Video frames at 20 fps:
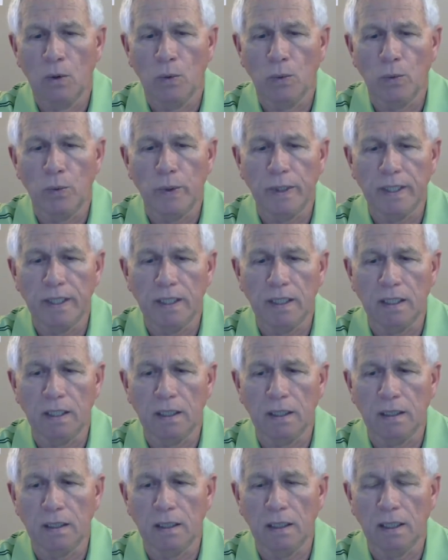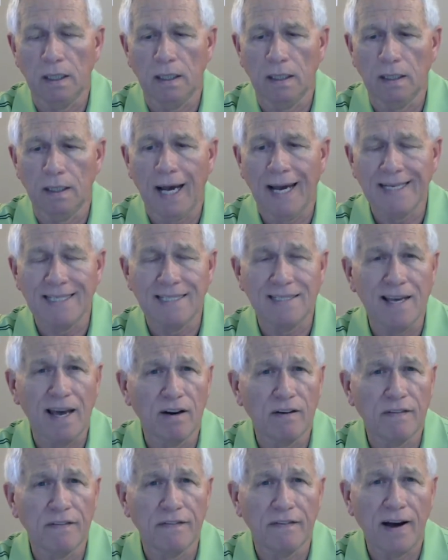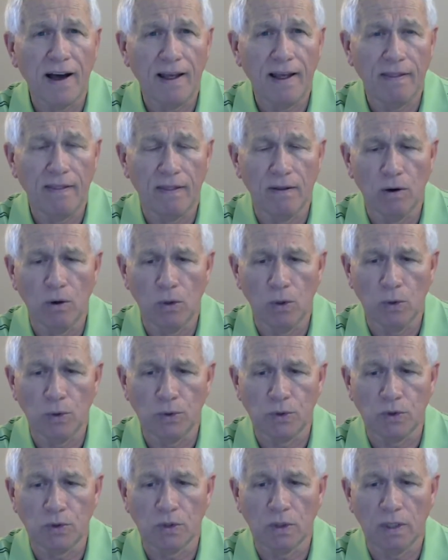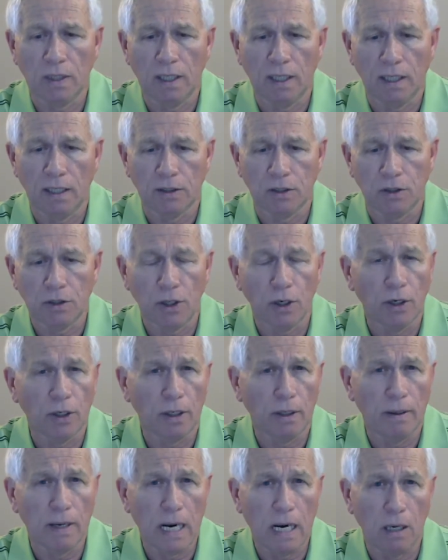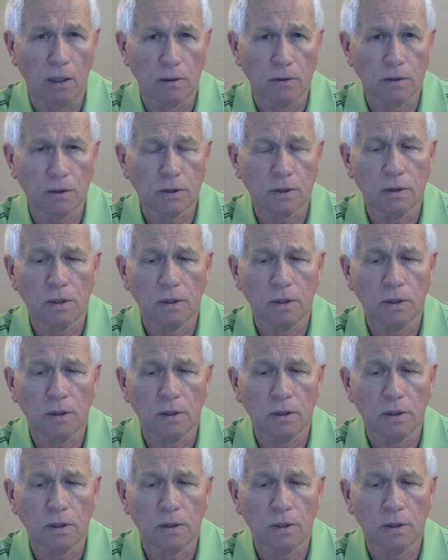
We identify those turnarounds,